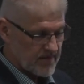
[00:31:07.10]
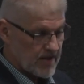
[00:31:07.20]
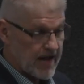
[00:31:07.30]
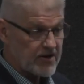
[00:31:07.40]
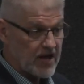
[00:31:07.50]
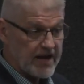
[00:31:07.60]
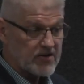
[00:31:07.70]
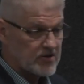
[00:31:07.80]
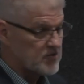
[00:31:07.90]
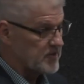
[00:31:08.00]
I
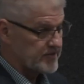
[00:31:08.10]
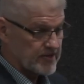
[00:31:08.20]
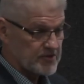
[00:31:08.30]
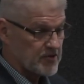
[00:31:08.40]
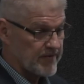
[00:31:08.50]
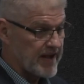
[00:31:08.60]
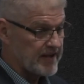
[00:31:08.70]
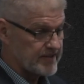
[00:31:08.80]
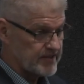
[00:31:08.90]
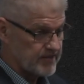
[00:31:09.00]
don't know what their core
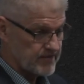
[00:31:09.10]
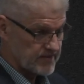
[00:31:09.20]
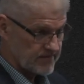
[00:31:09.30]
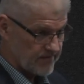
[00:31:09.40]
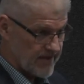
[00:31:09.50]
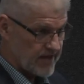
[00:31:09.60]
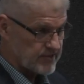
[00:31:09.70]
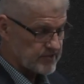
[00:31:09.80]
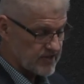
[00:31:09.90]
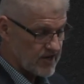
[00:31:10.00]
values
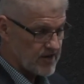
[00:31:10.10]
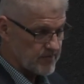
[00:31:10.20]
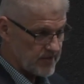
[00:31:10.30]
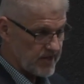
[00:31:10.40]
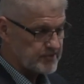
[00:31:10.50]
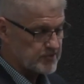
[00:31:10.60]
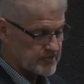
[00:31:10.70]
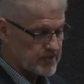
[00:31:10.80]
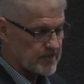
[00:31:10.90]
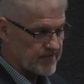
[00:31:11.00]
are. It'd be
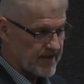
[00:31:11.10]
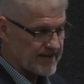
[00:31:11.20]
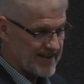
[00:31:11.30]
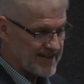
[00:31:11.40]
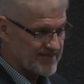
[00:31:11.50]
interesting to find out.